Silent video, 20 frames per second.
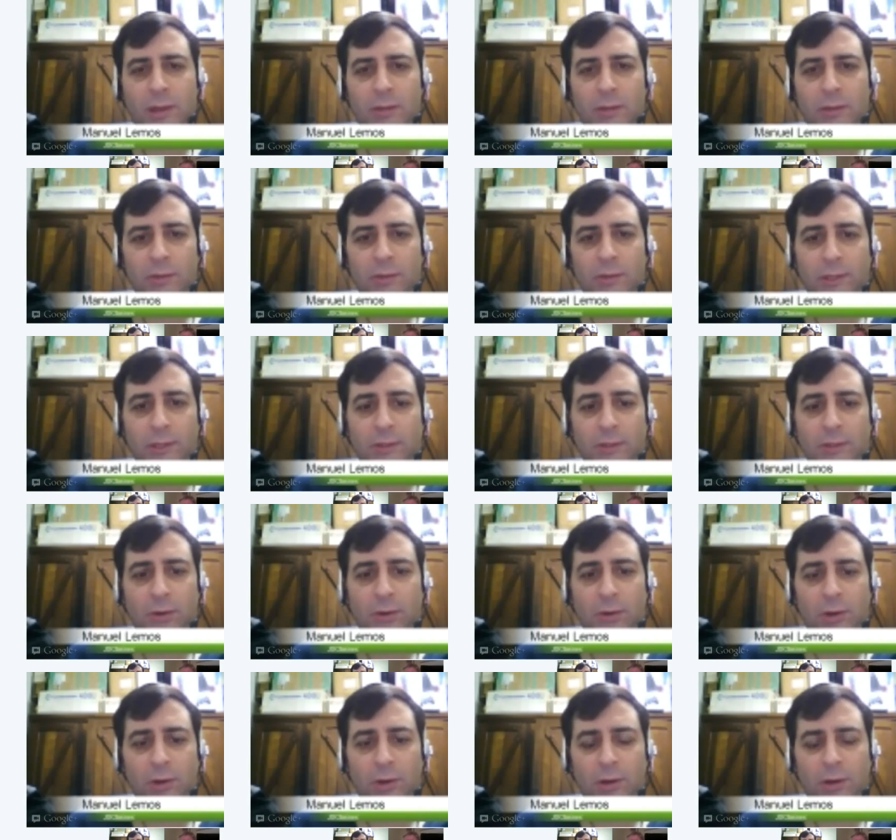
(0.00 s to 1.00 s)
to test
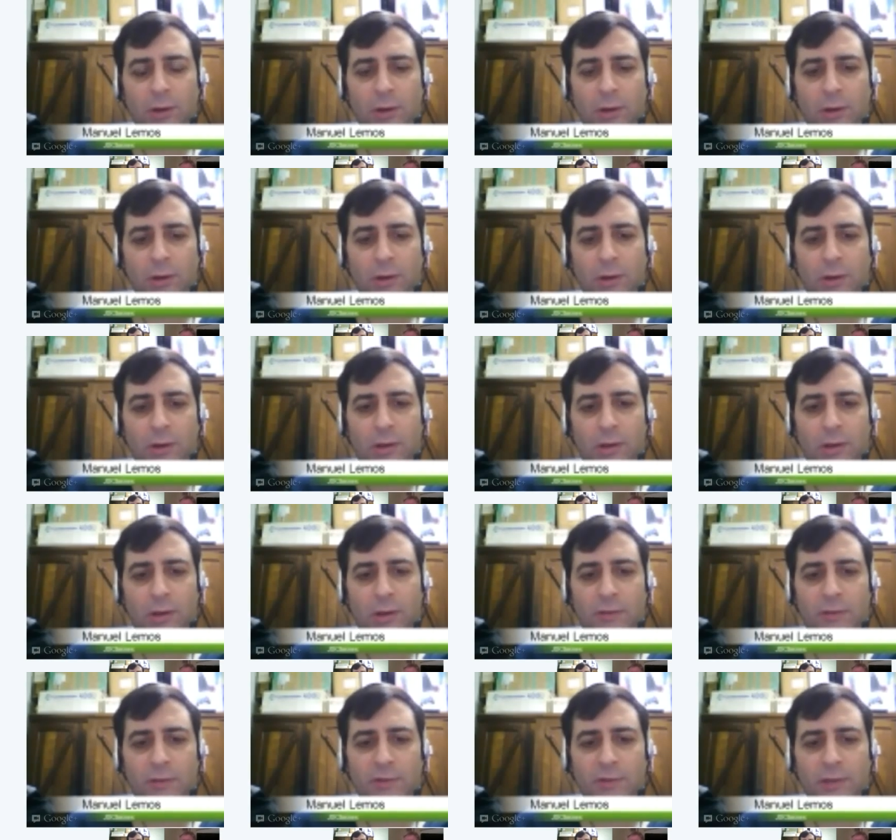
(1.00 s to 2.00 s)
your
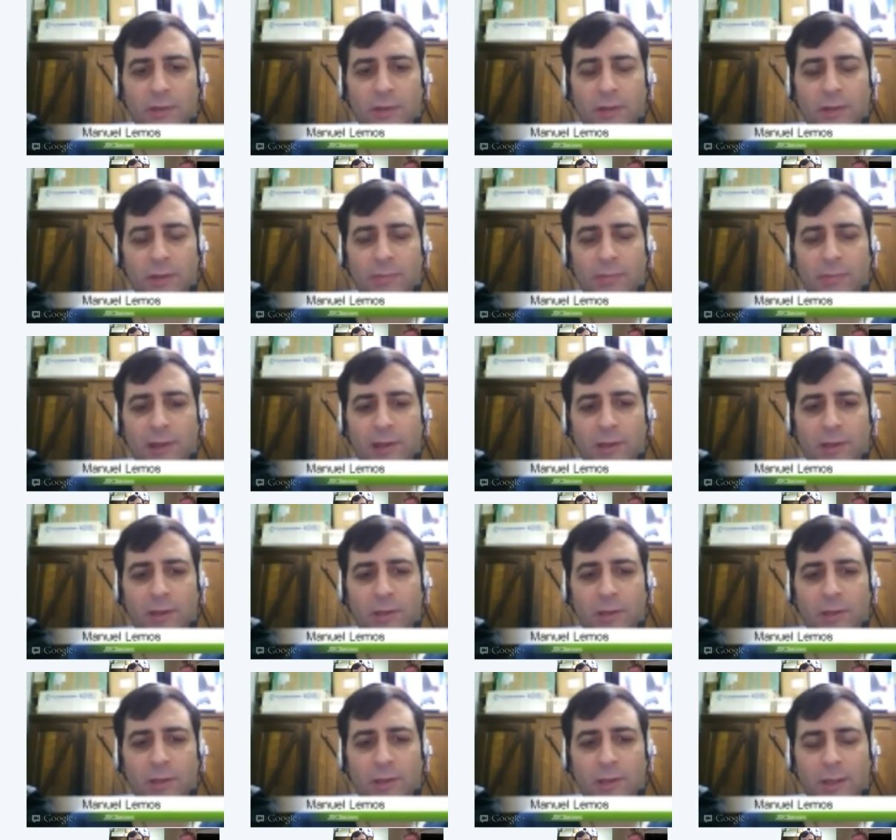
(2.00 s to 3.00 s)
server-side
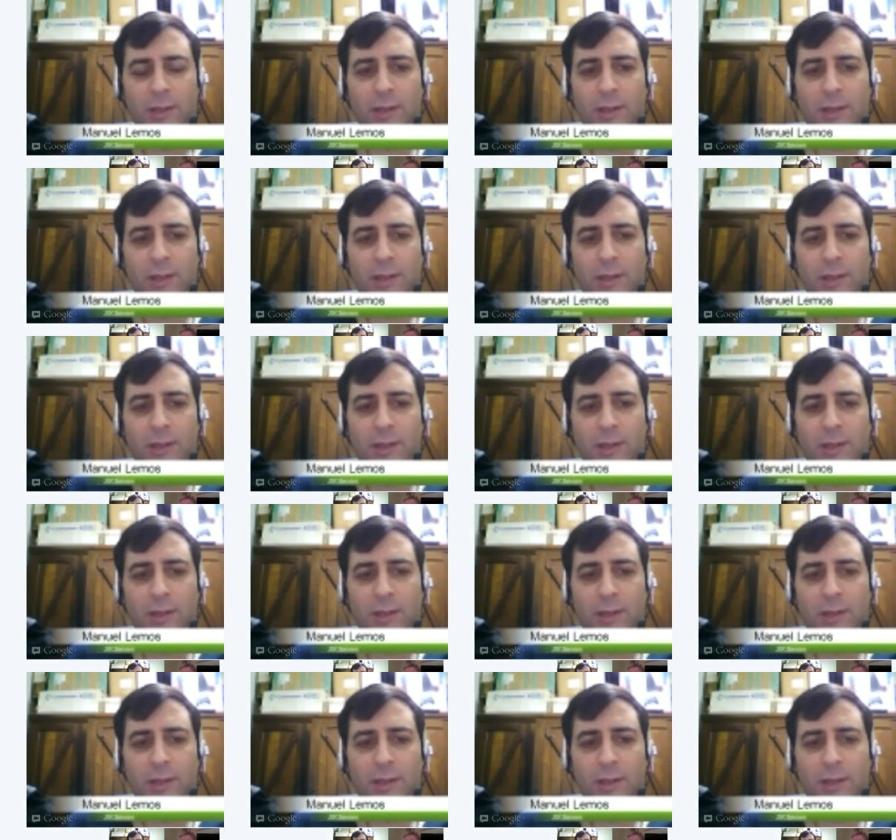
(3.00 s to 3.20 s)
application.